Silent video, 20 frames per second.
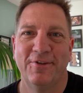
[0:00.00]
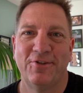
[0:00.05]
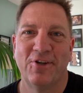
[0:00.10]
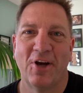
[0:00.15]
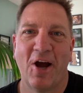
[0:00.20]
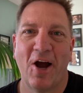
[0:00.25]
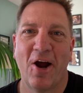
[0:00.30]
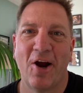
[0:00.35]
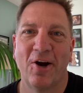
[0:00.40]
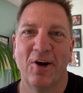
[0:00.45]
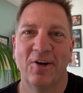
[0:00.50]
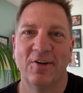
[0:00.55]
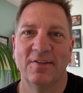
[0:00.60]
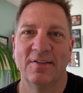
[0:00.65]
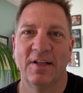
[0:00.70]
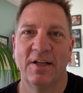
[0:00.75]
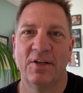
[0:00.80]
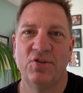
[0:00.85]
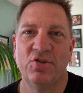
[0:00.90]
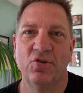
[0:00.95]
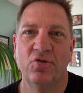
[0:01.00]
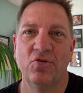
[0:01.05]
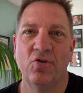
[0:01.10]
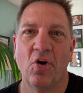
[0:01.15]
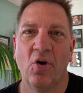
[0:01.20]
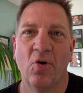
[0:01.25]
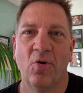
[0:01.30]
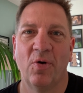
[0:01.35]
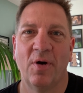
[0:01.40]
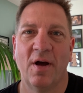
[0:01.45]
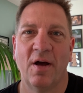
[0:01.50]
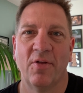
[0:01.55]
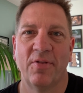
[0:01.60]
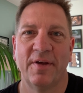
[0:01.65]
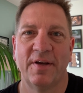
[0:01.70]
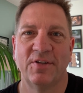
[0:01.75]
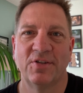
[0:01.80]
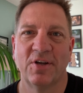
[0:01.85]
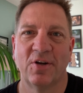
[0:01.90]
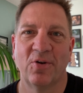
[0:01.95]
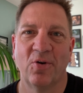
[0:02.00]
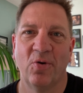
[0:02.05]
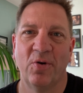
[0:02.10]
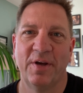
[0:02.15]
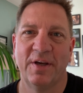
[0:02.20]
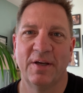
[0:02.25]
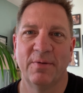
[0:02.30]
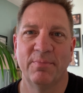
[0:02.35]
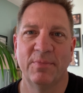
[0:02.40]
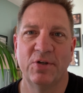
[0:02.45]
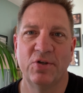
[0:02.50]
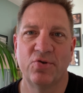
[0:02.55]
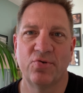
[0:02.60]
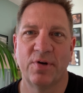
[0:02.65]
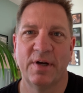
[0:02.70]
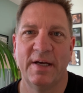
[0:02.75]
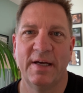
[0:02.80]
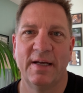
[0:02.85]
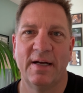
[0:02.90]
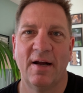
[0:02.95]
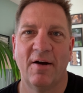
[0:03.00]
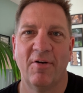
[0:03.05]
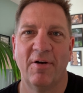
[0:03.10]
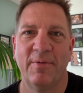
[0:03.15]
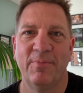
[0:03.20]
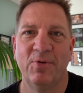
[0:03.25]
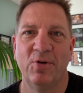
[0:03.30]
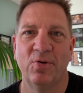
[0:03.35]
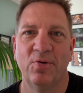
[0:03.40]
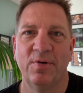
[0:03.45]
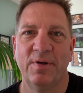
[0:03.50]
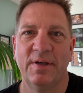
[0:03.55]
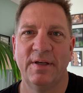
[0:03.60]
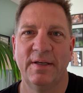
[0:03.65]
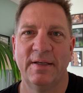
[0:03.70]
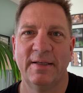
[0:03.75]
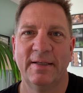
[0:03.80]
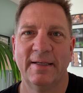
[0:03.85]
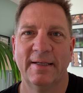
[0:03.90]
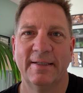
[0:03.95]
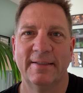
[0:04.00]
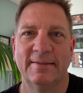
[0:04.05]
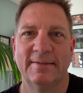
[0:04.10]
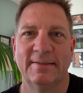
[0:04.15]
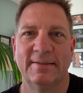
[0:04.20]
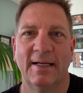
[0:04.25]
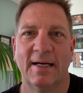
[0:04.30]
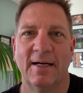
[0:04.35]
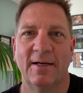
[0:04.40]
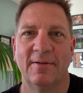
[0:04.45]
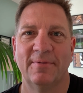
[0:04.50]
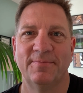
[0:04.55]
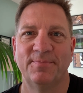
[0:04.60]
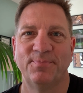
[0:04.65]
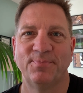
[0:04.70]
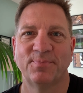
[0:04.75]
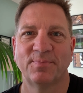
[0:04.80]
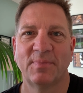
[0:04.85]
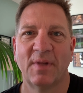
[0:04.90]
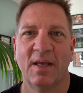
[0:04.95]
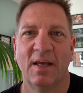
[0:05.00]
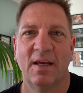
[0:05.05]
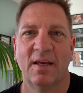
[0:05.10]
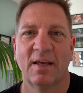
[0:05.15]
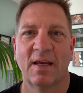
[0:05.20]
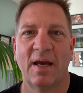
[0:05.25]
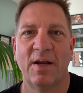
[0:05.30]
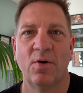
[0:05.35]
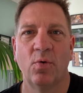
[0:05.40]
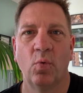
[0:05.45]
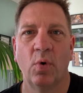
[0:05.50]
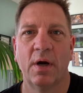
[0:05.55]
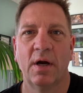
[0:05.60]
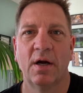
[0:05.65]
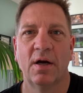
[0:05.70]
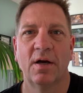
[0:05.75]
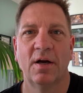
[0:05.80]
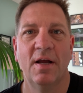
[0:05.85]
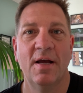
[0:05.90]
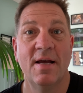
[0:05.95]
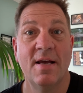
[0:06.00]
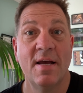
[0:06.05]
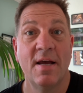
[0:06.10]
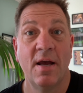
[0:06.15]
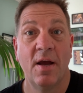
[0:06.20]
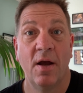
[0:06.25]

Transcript: to heart and let you know how things are going in Madrid, how I'm doing and uh, kind of where